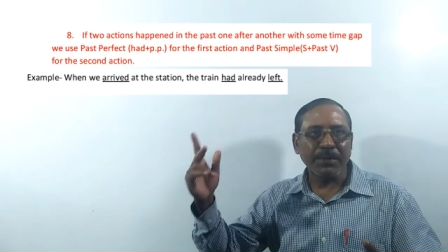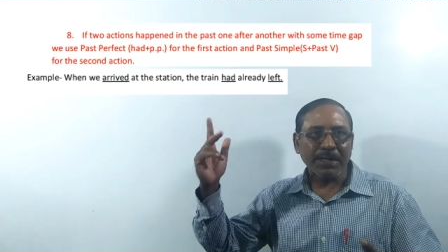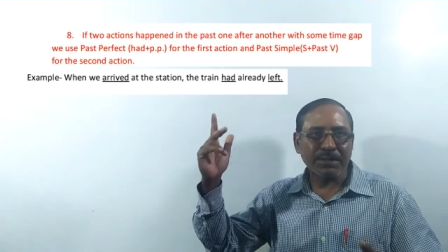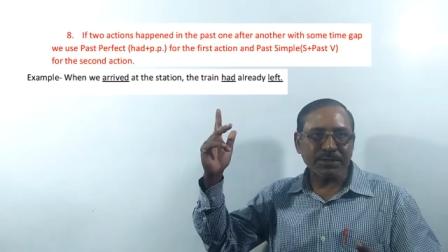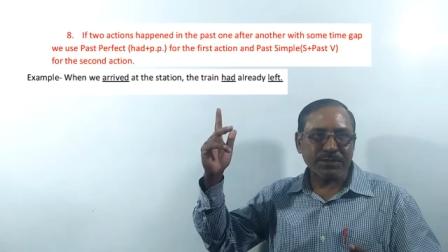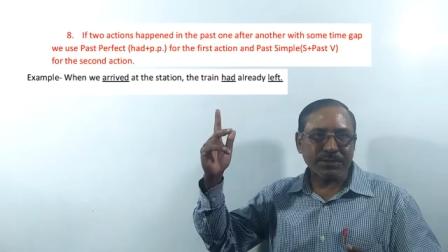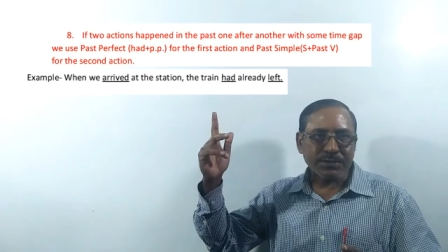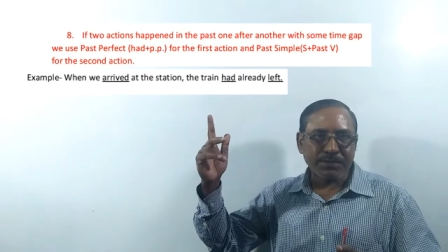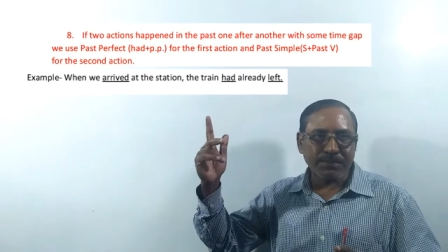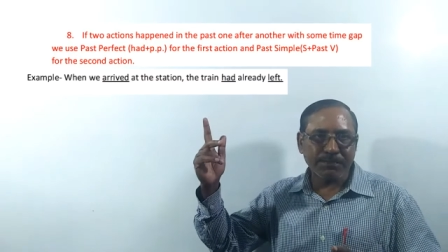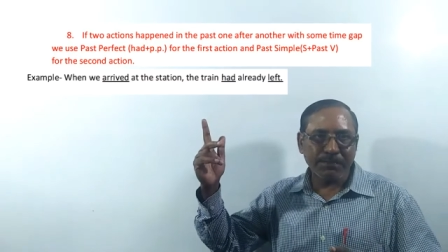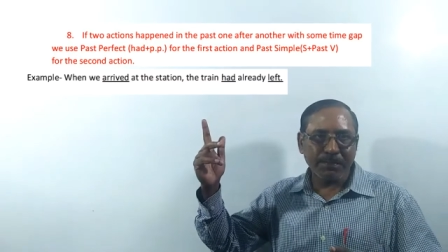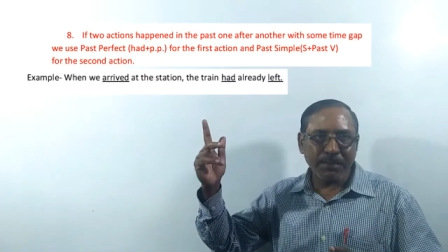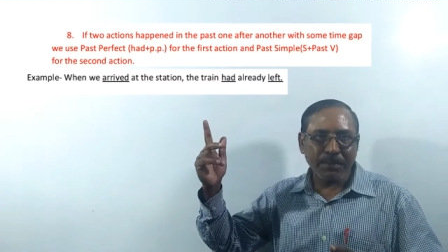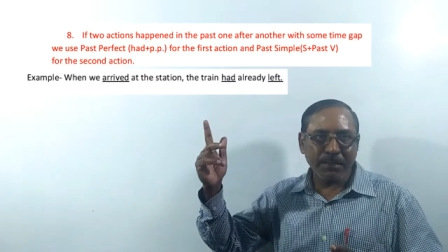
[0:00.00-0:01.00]
past.
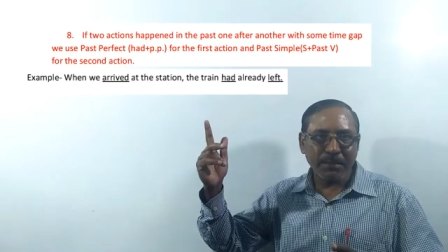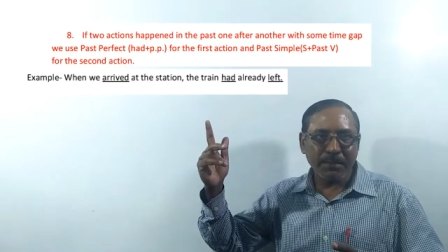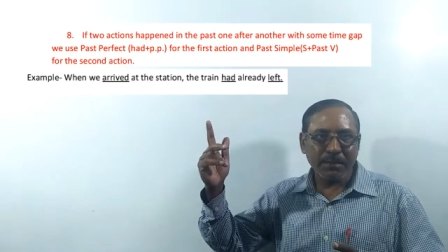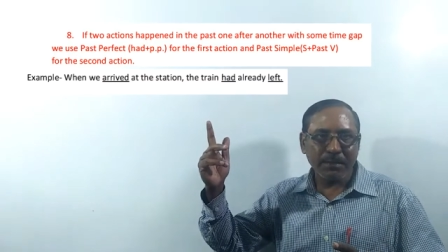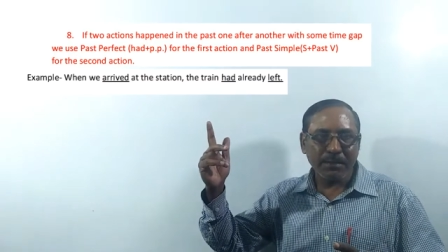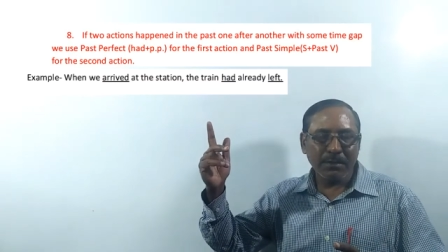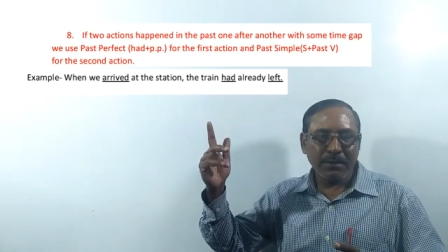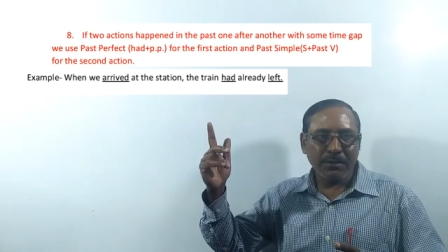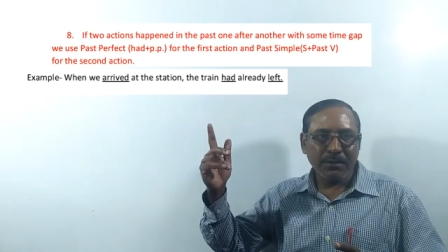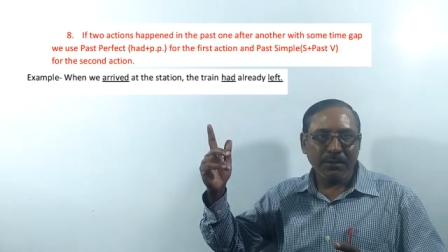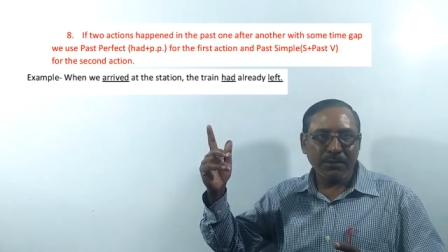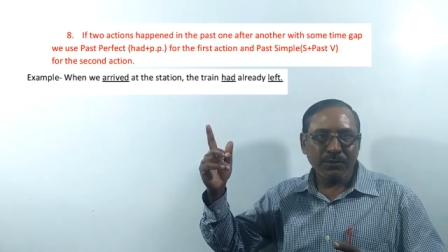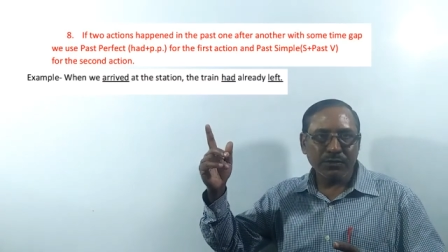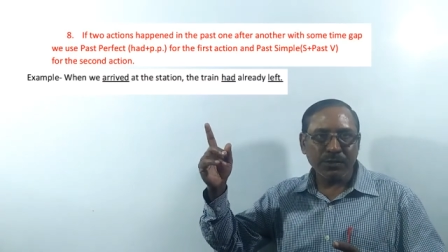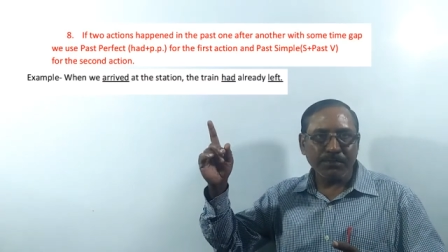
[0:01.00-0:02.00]

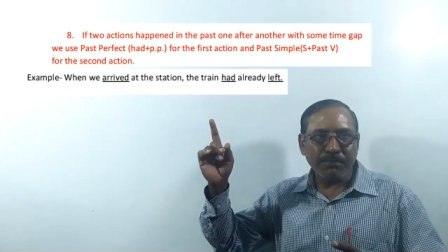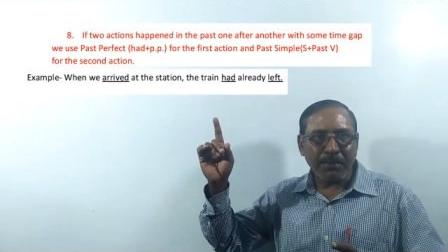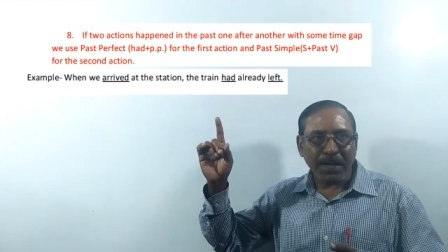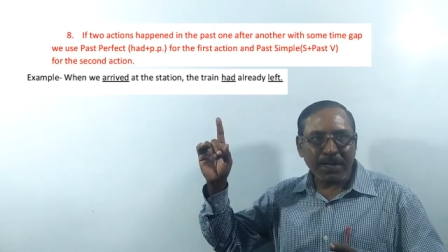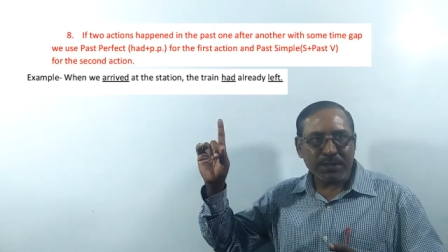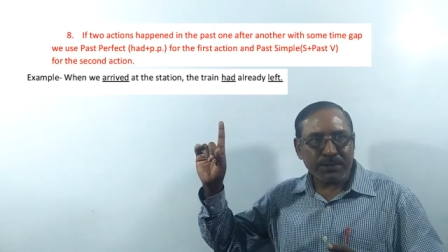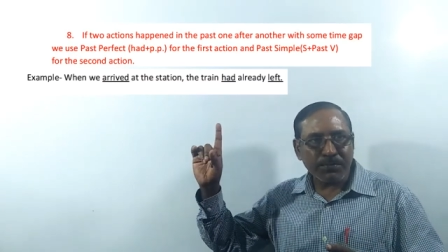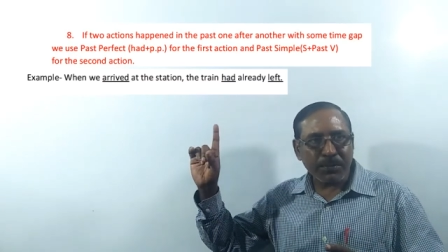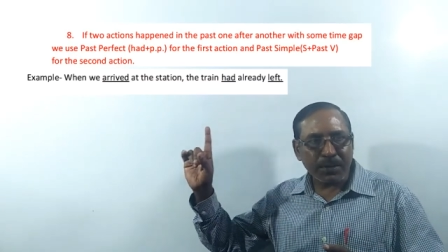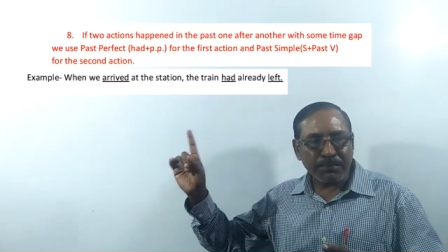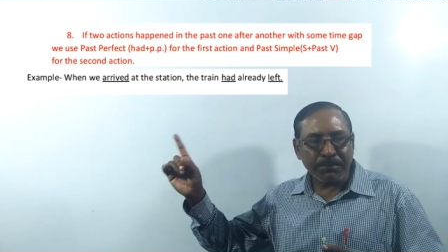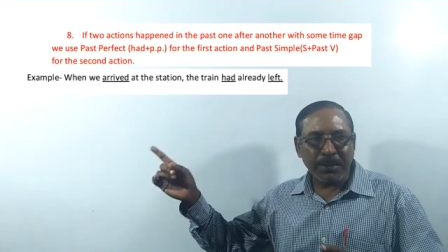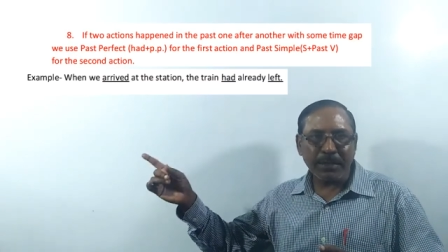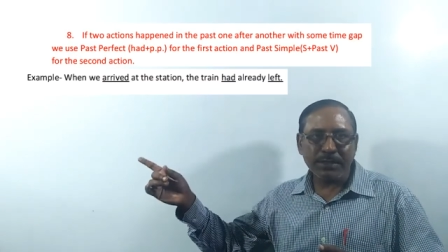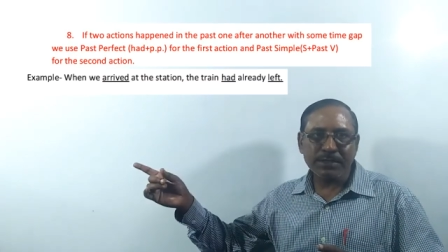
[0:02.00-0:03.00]
So past
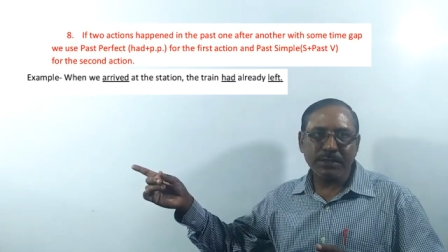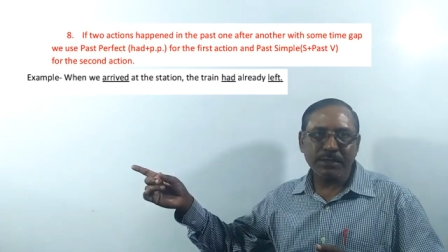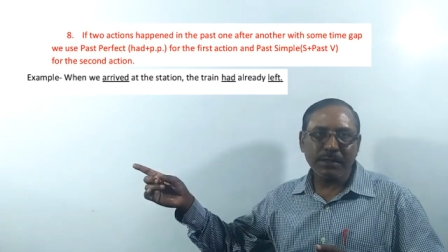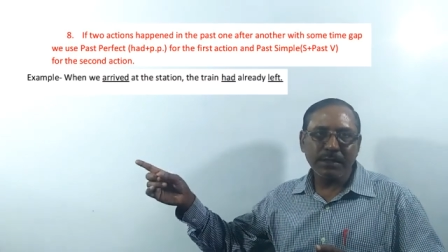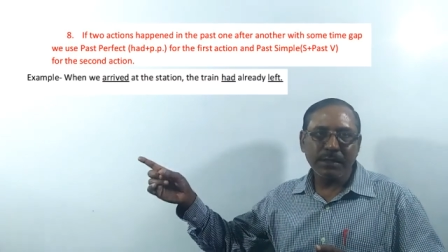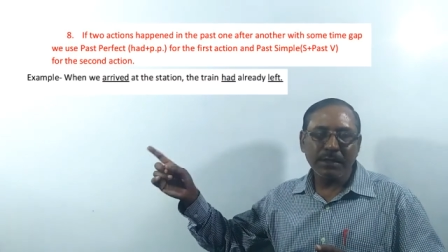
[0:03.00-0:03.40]
perfect